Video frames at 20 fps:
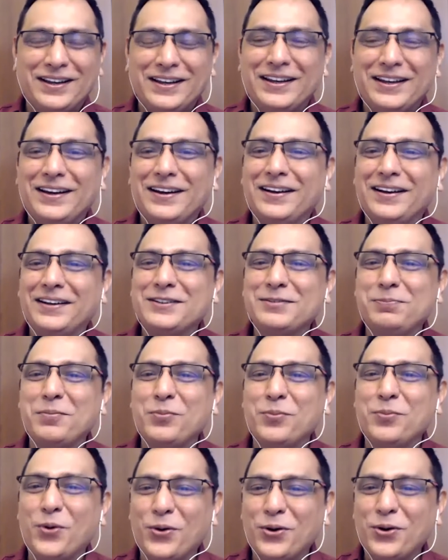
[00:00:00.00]
explain
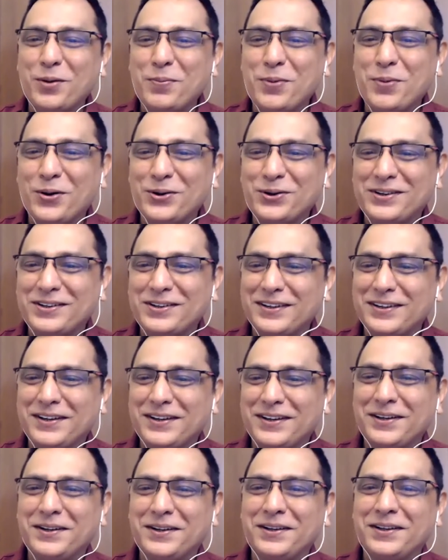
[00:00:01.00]
more about
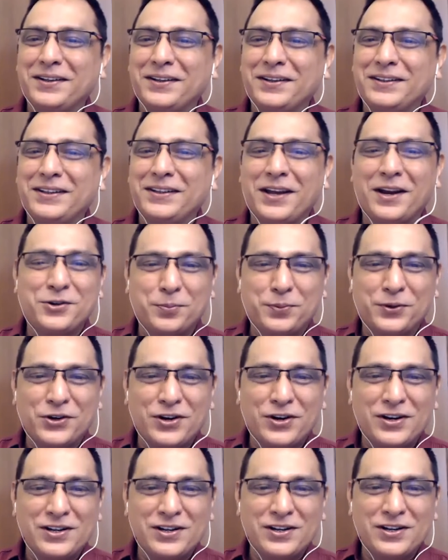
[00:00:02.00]
the
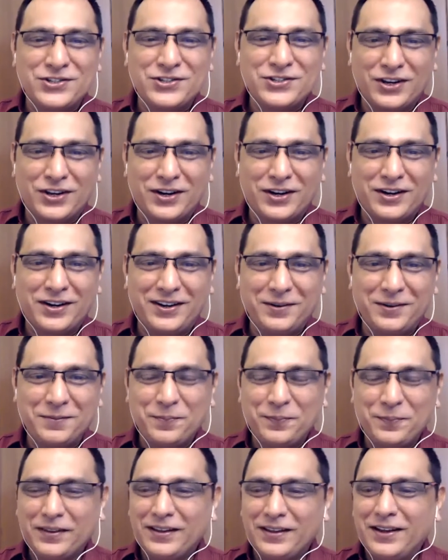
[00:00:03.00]
entrepreneurial journey.
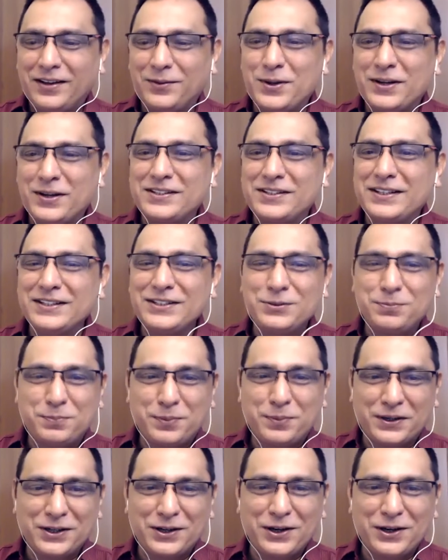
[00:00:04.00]
But this
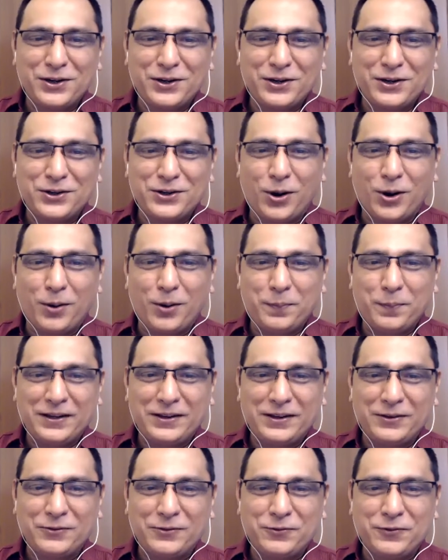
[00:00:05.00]
particular topic
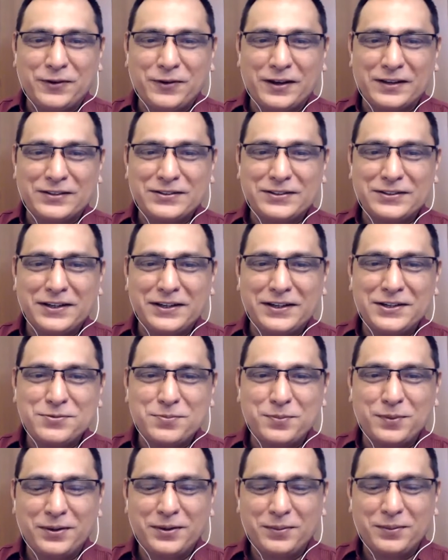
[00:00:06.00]
fascinates me
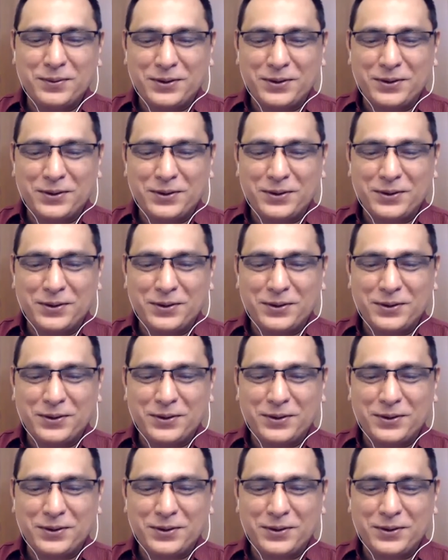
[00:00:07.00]
because